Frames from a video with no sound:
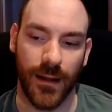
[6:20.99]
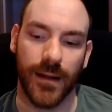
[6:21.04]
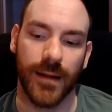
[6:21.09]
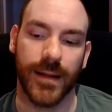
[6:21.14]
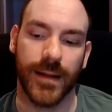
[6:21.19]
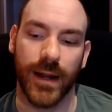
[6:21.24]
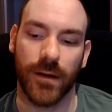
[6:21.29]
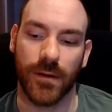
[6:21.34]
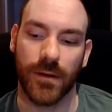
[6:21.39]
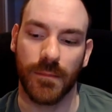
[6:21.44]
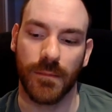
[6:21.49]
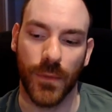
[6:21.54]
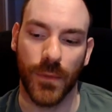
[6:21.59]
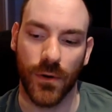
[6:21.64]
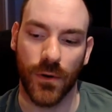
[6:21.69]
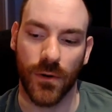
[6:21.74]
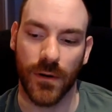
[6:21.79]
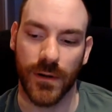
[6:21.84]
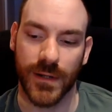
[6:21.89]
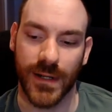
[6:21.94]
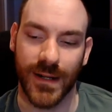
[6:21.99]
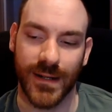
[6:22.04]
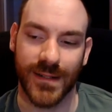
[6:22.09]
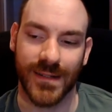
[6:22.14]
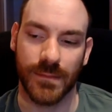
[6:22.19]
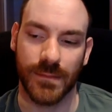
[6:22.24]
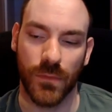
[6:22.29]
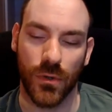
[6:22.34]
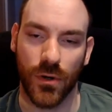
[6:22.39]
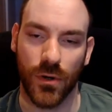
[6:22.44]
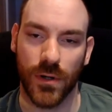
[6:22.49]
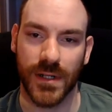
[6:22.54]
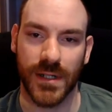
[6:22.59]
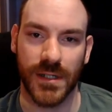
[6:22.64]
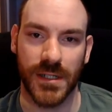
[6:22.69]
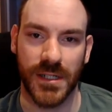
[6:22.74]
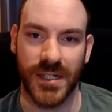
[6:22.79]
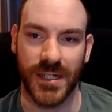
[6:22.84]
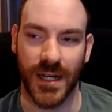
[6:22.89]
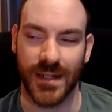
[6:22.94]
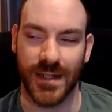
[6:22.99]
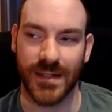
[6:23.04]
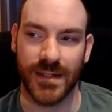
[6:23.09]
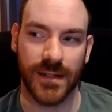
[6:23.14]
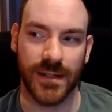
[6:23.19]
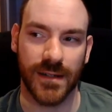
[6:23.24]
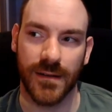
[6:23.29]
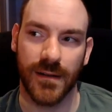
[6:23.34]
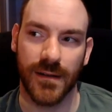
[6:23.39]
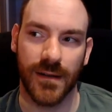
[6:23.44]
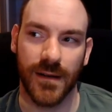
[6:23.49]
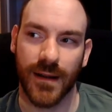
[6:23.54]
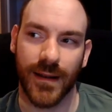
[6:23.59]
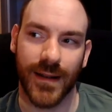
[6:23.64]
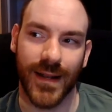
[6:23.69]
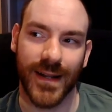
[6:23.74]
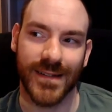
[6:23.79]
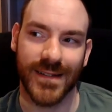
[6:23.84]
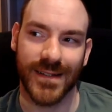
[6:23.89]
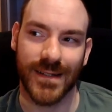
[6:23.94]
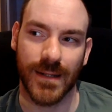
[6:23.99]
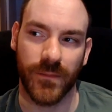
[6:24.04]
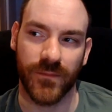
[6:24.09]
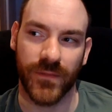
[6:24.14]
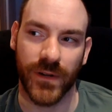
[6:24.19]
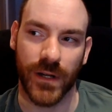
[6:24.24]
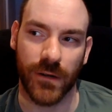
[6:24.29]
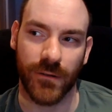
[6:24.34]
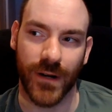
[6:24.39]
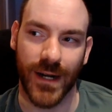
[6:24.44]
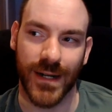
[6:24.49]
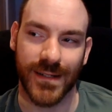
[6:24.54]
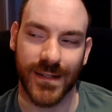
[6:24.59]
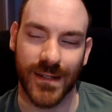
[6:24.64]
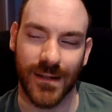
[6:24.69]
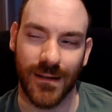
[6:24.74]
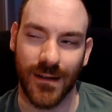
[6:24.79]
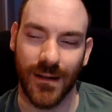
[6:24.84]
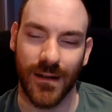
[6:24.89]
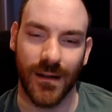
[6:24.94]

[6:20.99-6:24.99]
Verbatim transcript: There are more. It's more than just there's something greater.